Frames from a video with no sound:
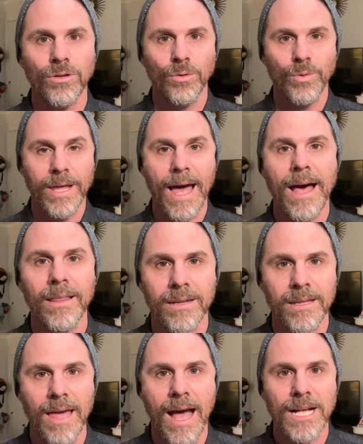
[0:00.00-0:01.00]

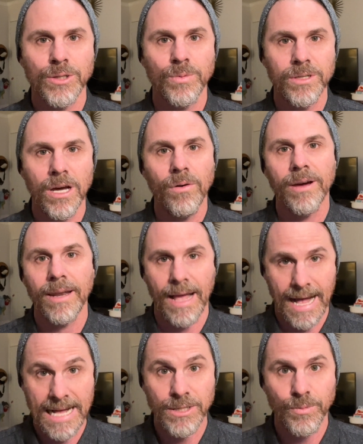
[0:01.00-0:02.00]
reality as we know it,
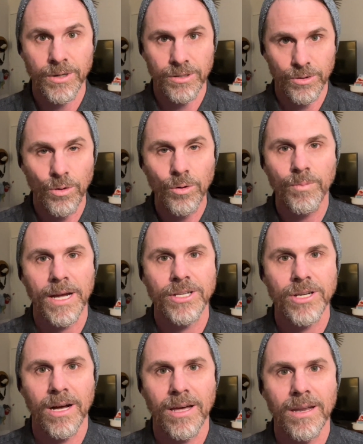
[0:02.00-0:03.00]
as we are told by
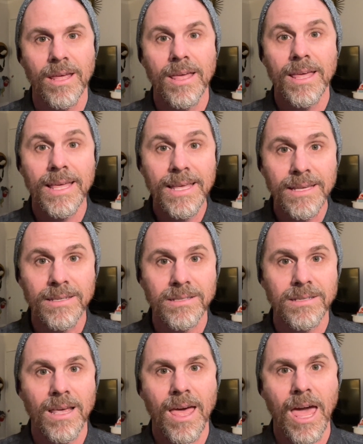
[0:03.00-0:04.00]
John,
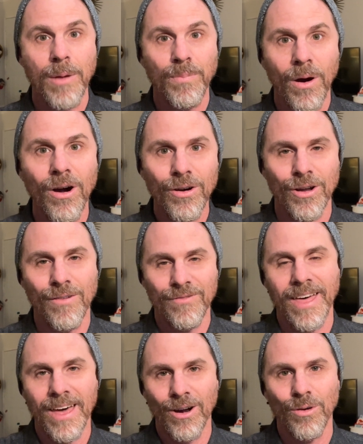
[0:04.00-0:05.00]
is a part of
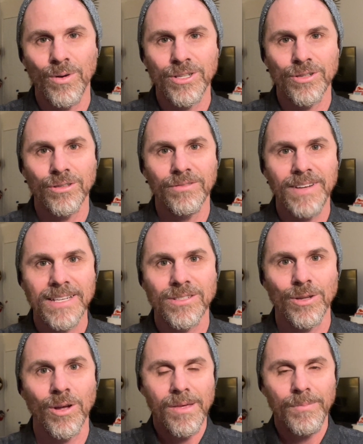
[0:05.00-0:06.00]
that original
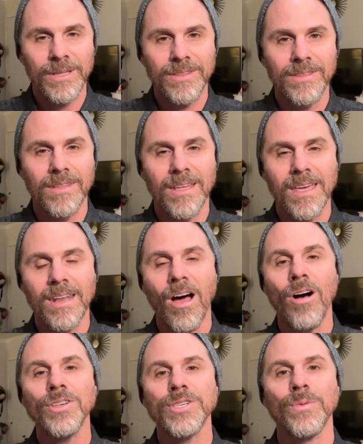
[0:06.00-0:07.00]
vessel. But it
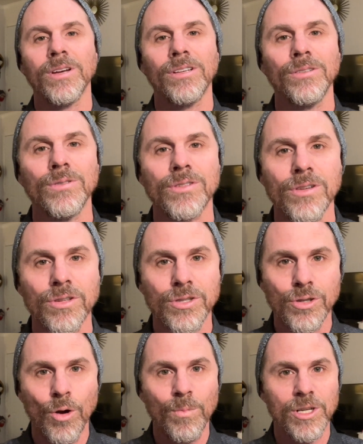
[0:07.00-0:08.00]
also includes
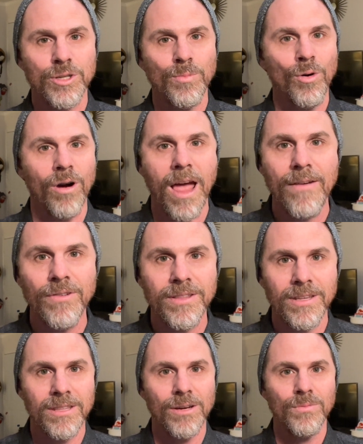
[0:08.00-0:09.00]
so much more.
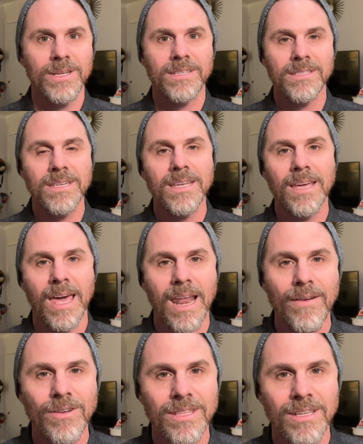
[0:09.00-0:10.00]
Everything that we see and
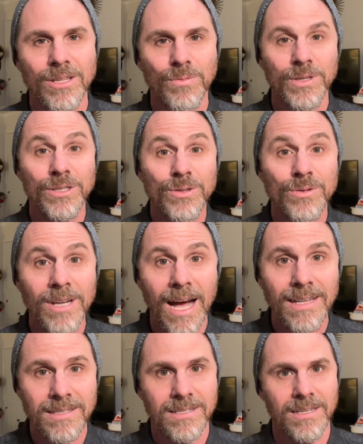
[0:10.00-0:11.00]
everything that we do
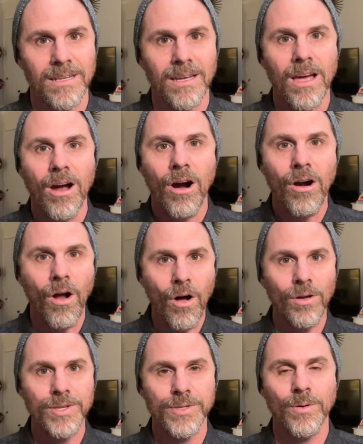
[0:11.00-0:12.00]
not see are
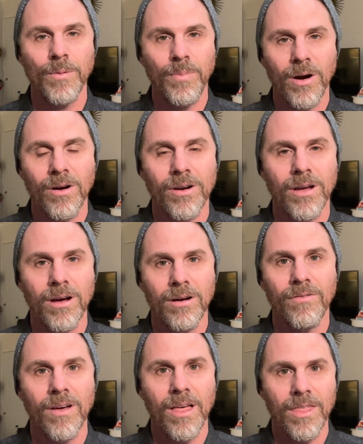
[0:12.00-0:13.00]
also a part
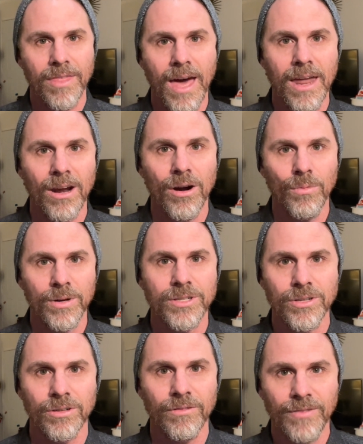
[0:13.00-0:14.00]
of that
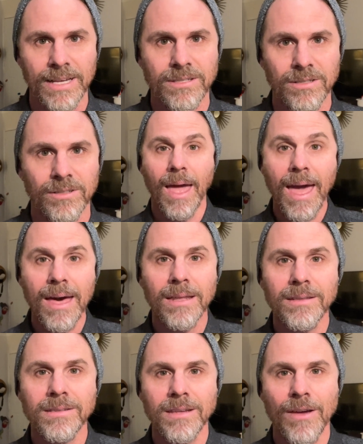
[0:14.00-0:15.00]
original vessel.
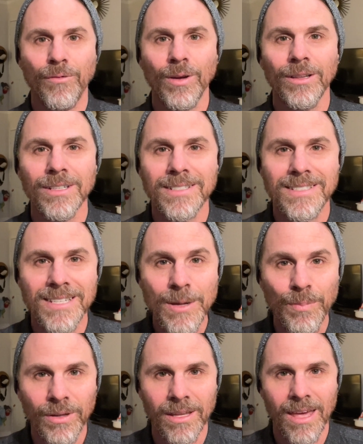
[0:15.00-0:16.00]
And if we look
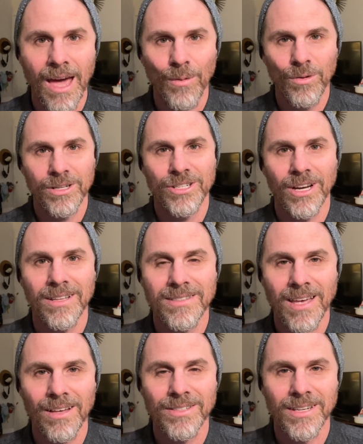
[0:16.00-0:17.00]
deeply at what John
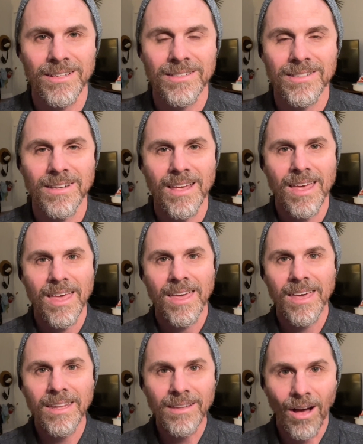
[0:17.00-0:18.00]
tells us,
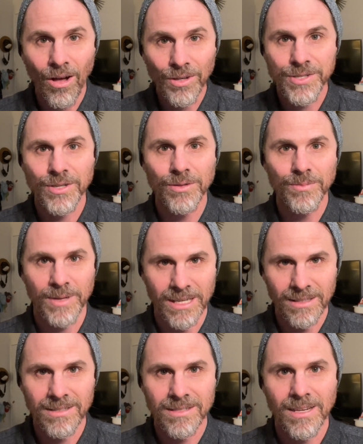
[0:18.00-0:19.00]
it also
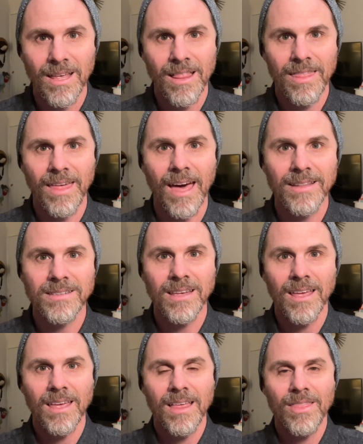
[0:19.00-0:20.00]
means that
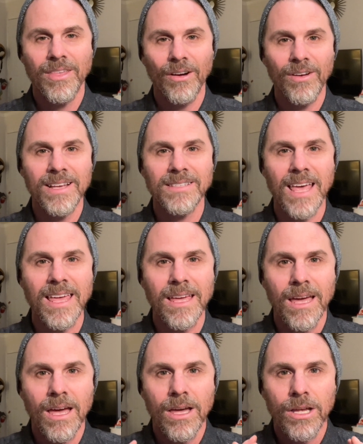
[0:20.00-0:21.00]
there is
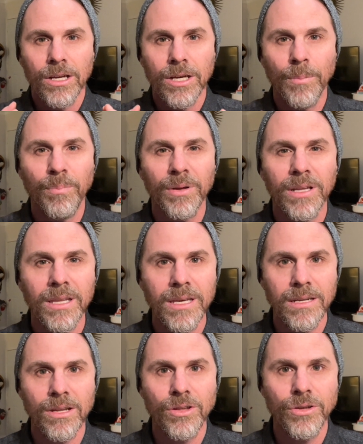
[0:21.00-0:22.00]
a
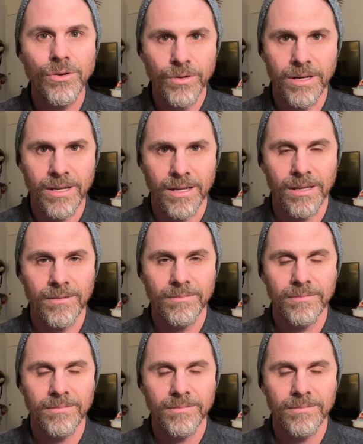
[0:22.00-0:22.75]
complete unity